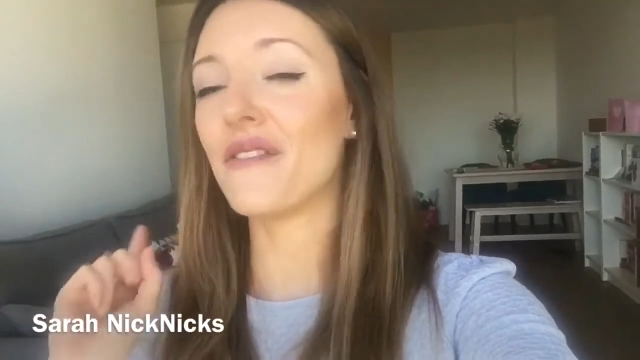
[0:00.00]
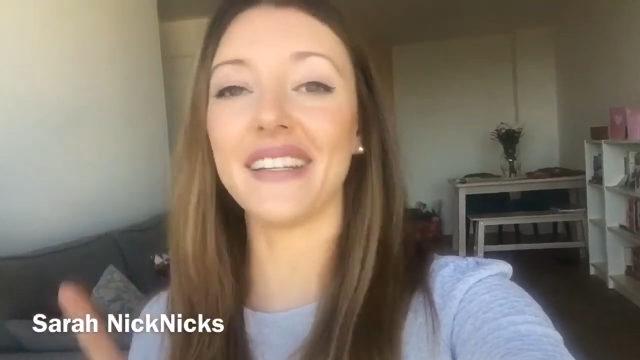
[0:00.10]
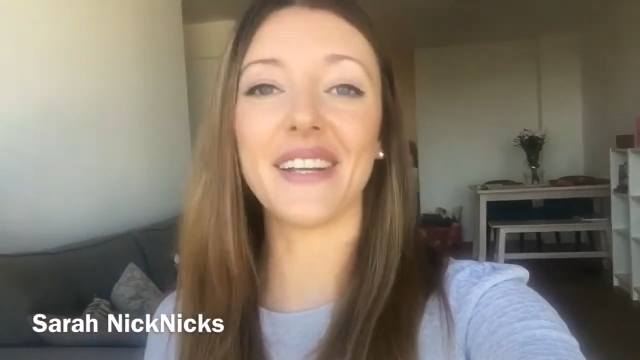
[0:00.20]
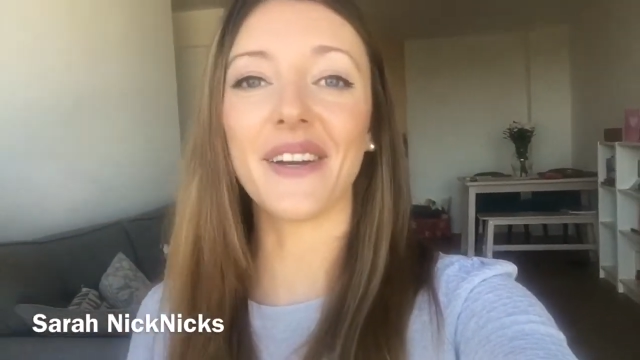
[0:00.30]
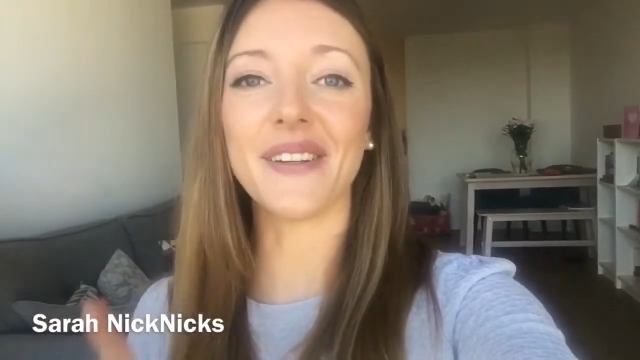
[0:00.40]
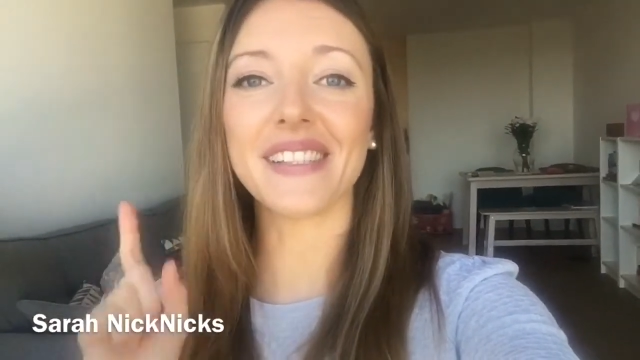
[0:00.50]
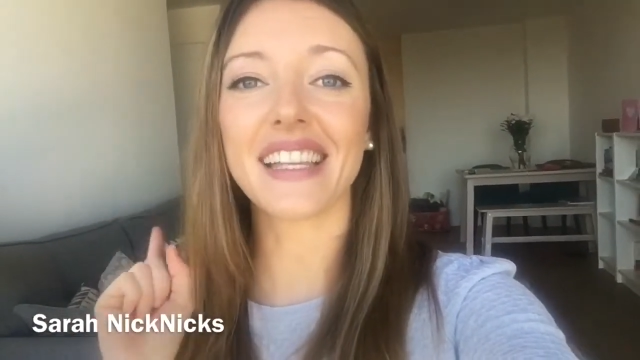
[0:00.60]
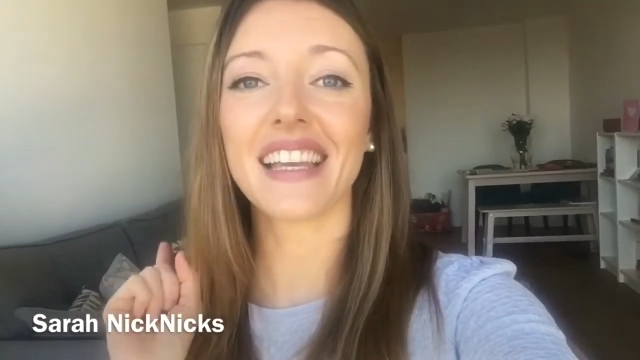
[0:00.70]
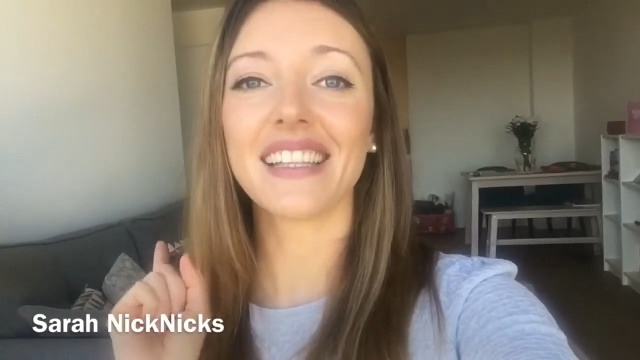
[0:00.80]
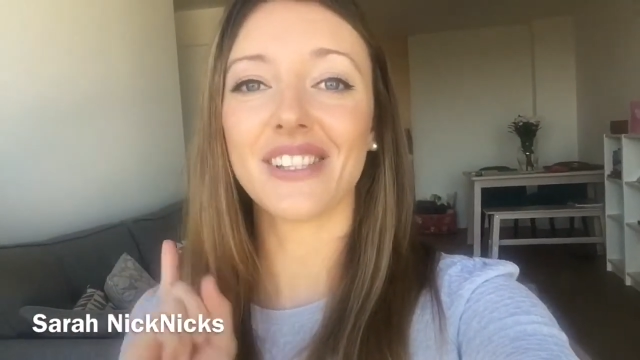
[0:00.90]
videos
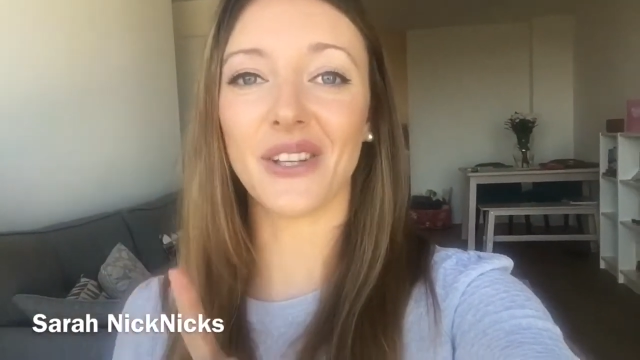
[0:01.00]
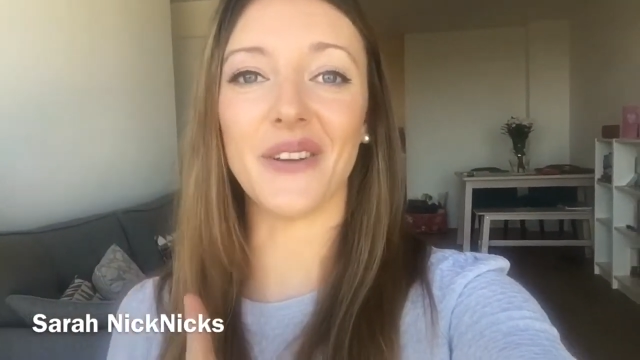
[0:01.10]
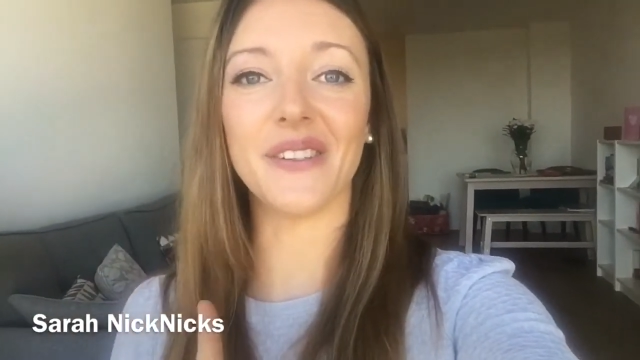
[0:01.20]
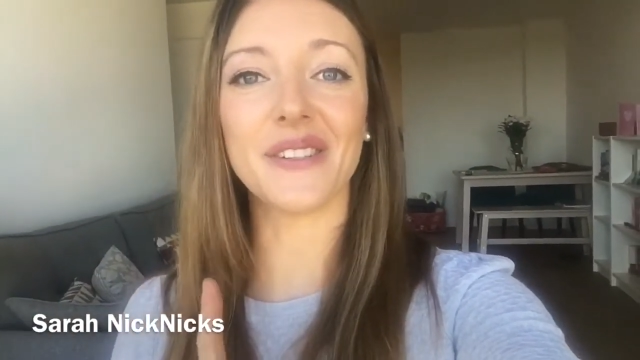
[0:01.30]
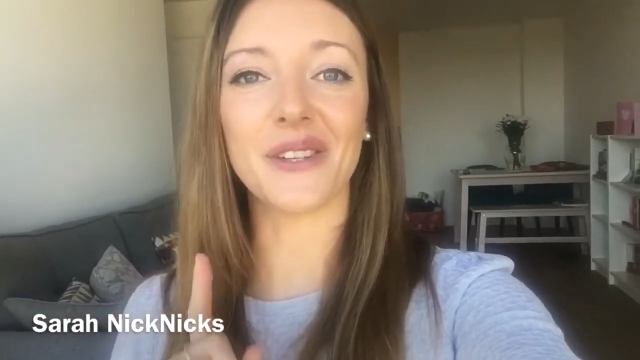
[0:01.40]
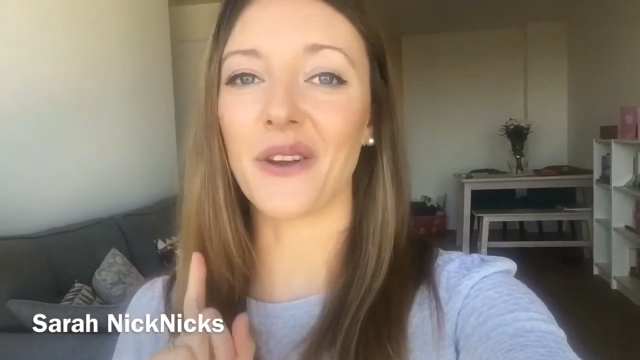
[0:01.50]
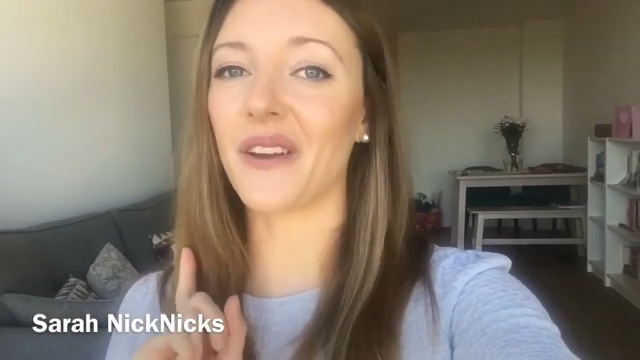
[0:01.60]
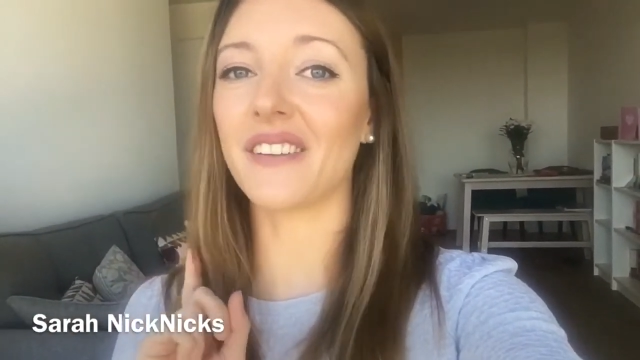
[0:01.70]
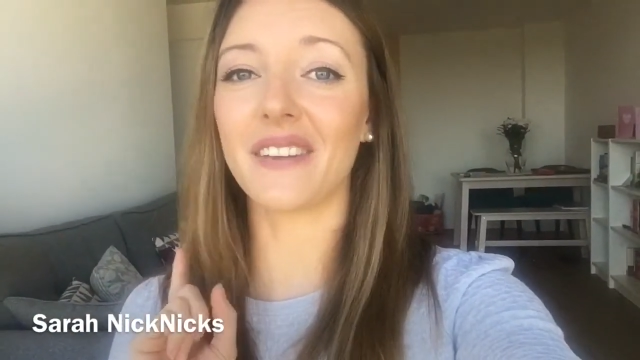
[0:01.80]
soon, so